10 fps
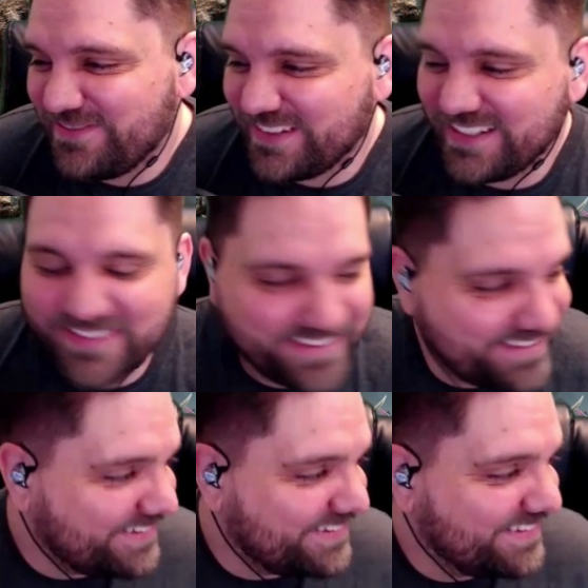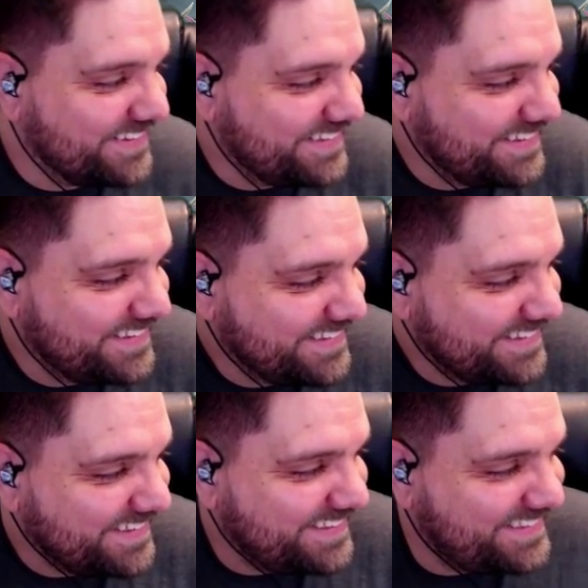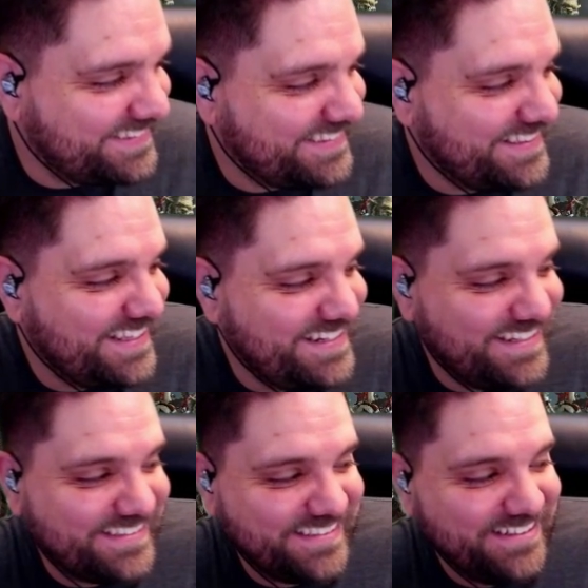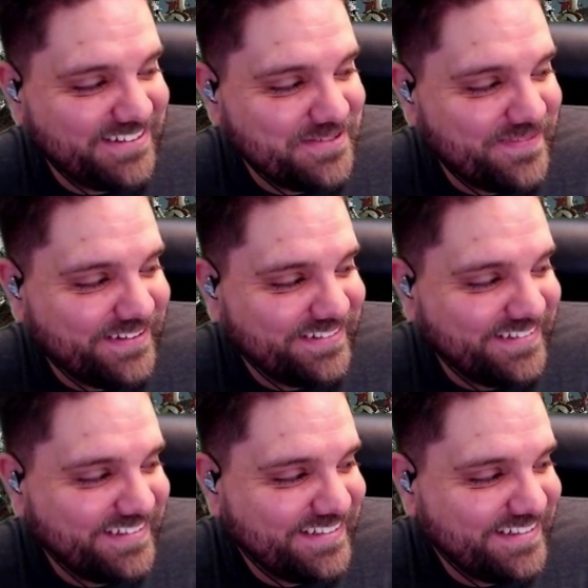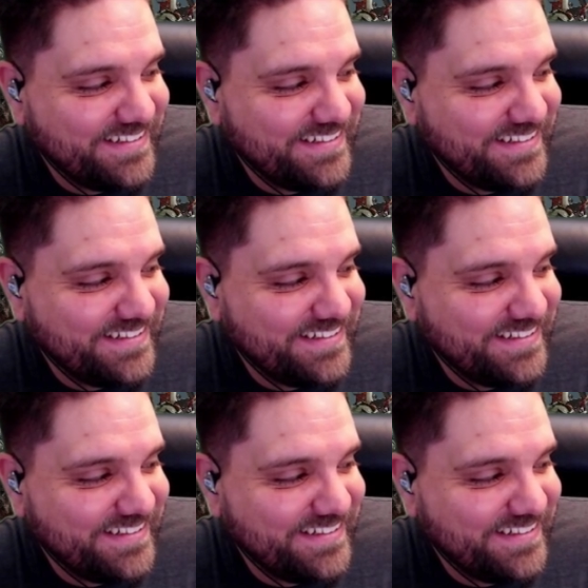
Fluff stole. And then it's your emote.